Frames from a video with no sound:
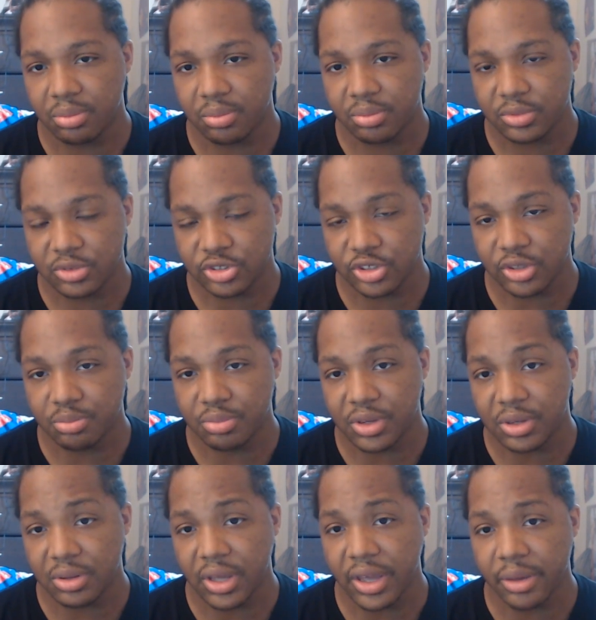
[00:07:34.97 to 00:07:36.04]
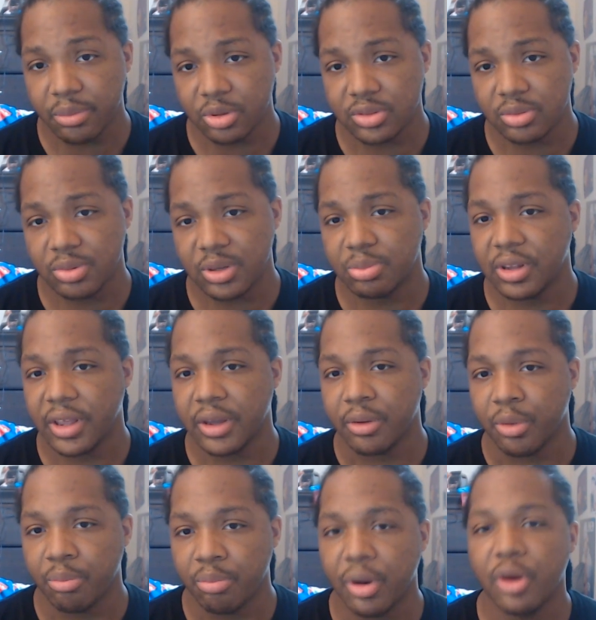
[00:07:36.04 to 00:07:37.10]
should be able to be played with
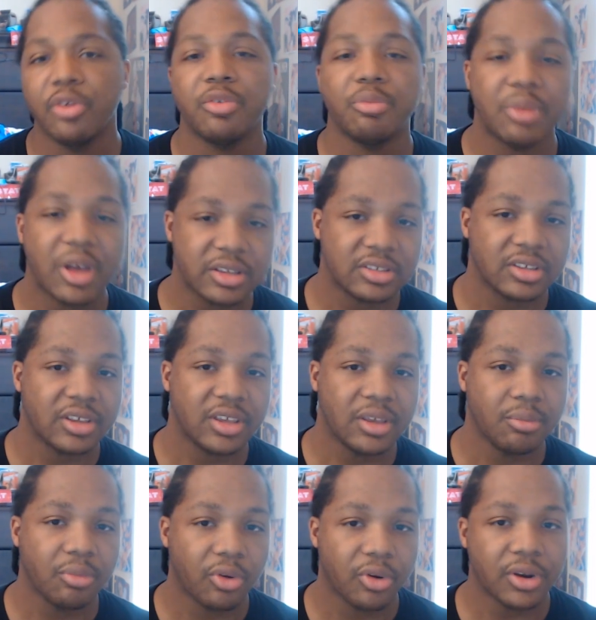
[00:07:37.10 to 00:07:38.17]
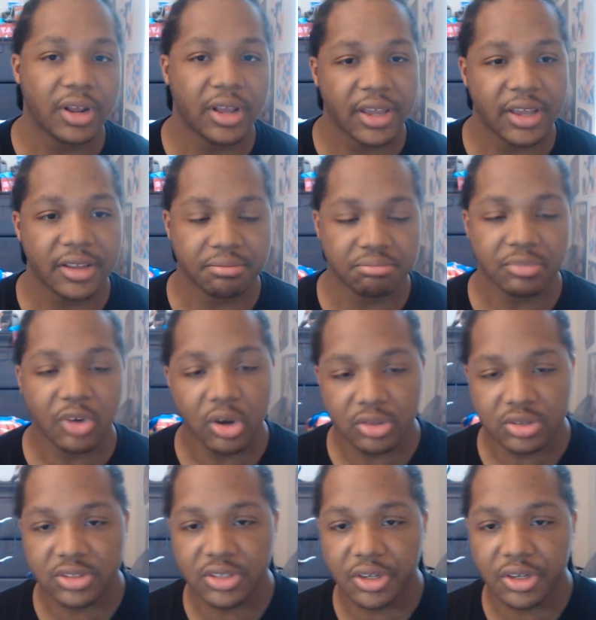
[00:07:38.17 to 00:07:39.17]
both mouse and keyboard, and also